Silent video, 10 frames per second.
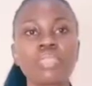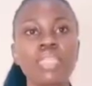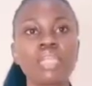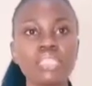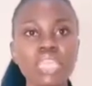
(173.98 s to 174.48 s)

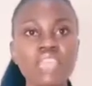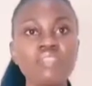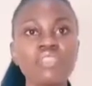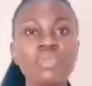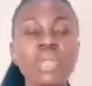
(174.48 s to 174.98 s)

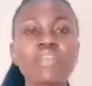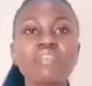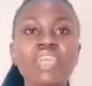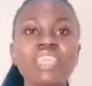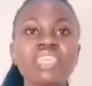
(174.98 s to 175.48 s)
saved. You can
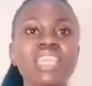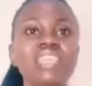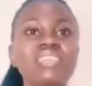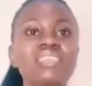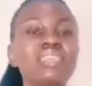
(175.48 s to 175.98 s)
find it
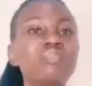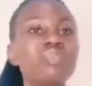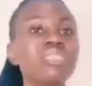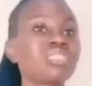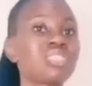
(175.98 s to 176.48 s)
like in the
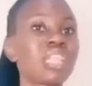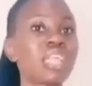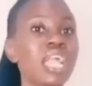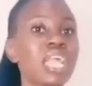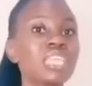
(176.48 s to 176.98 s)
places, like
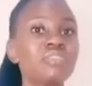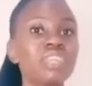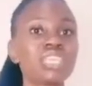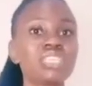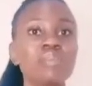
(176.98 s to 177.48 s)
I can give
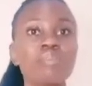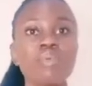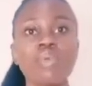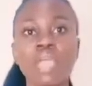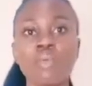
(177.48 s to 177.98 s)
an example
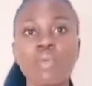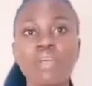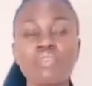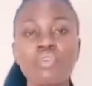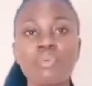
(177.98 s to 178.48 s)
where I
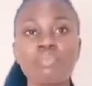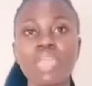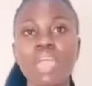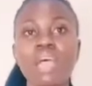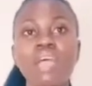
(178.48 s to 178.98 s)
work from.
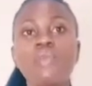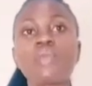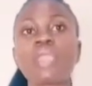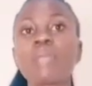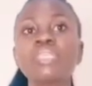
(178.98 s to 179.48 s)

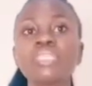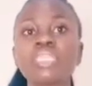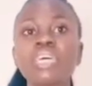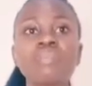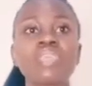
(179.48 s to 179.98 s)
We are mixed
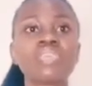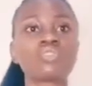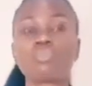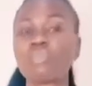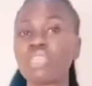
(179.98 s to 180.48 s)
up. There are
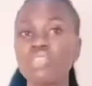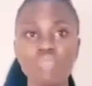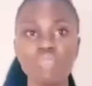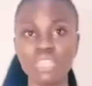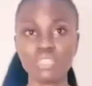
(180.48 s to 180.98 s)
so many
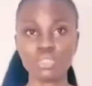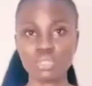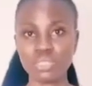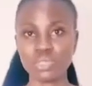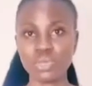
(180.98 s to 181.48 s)

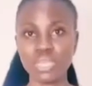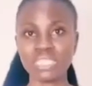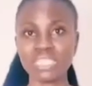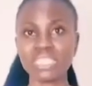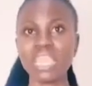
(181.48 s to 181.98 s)
religions, you get
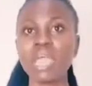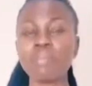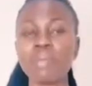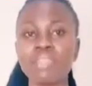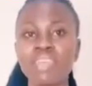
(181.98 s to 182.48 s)
it.
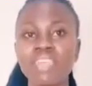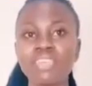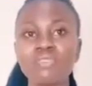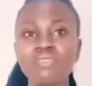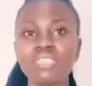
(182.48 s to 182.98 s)
But at the
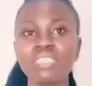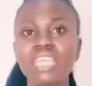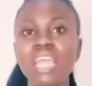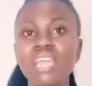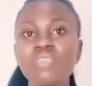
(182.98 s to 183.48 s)
end of the
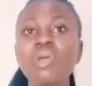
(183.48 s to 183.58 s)
day, I know